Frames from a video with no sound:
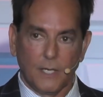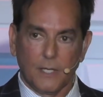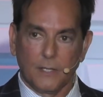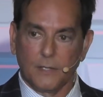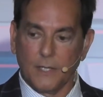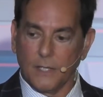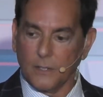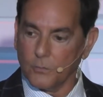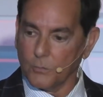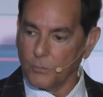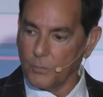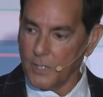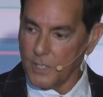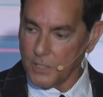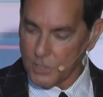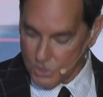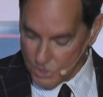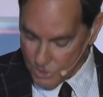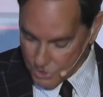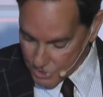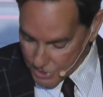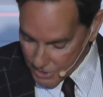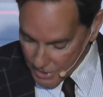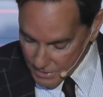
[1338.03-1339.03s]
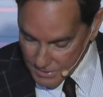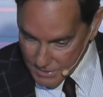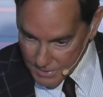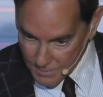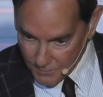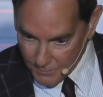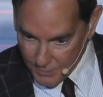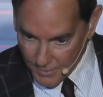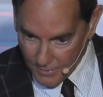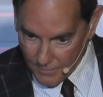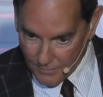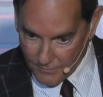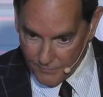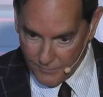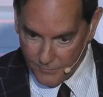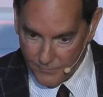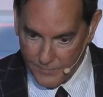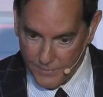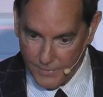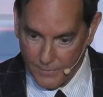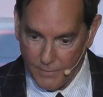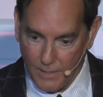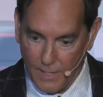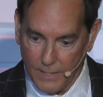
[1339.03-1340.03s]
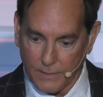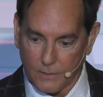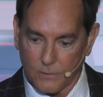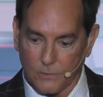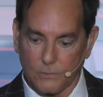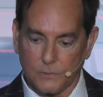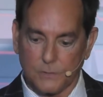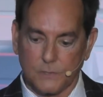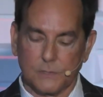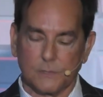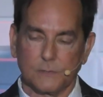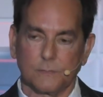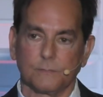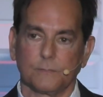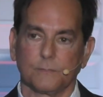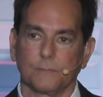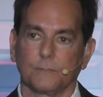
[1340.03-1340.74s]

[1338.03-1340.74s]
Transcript: that reached just above their ankles.